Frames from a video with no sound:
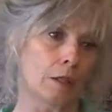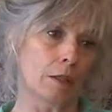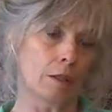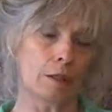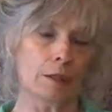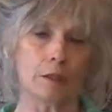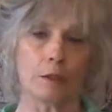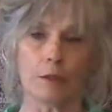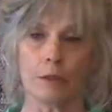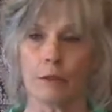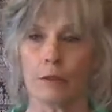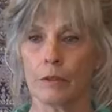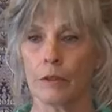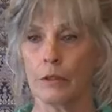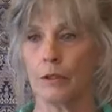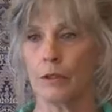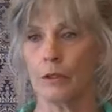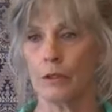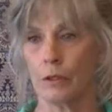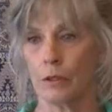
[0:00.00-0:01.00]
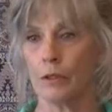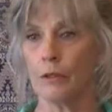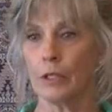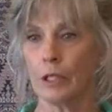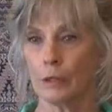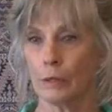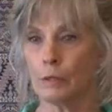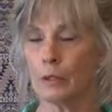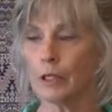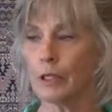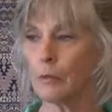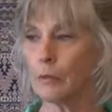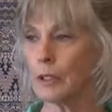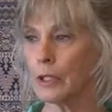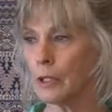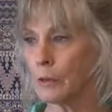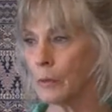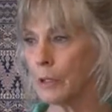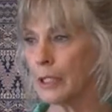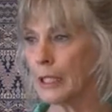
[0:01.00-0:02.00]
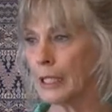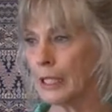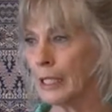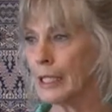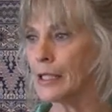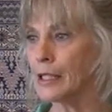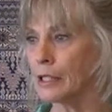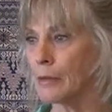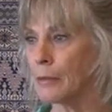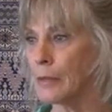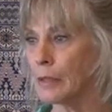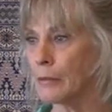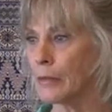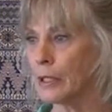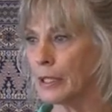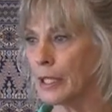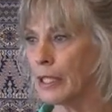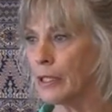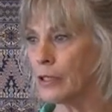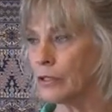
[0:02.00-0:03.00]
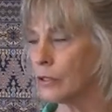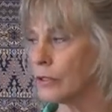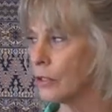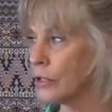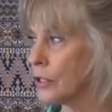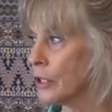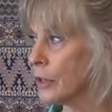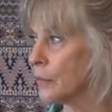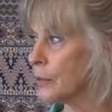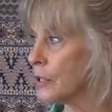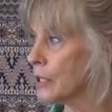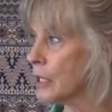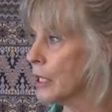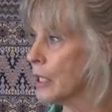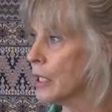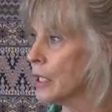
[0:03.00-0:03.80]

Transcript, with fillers: your, you know, your really, really, really intimate relationships.